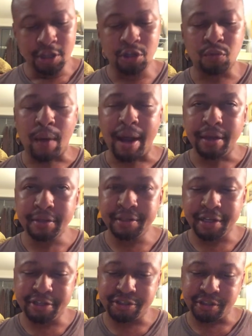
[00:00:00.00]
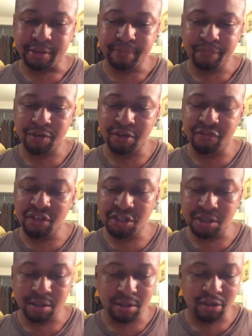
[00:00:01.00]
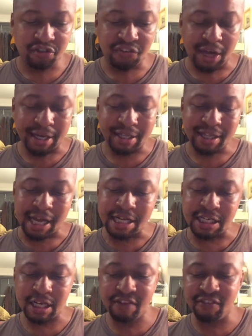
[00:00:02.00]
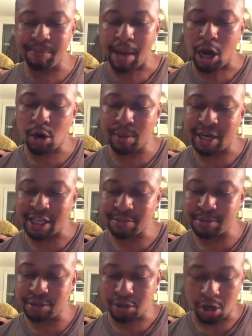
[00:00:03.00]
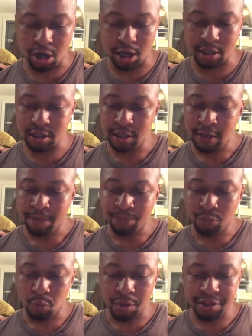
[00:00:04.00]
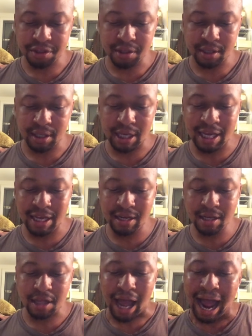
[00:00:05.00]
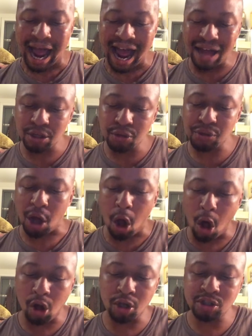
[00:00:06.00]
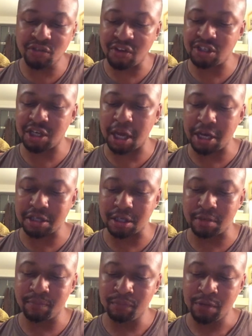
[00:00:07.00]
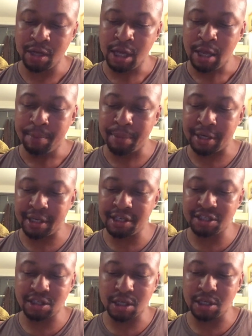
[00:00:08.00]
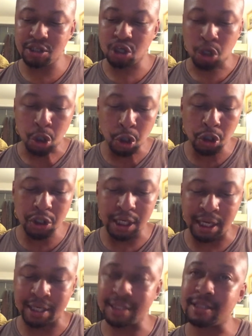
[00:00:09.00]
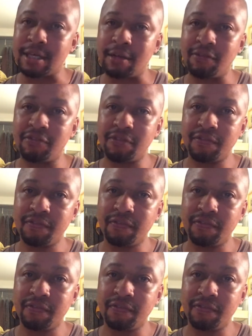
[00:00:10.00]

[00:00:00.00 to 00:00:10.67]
The riled nature, the division, the fighting, the idea of empowerment has been taught within the hallowed halls of education, but it is turned on itself.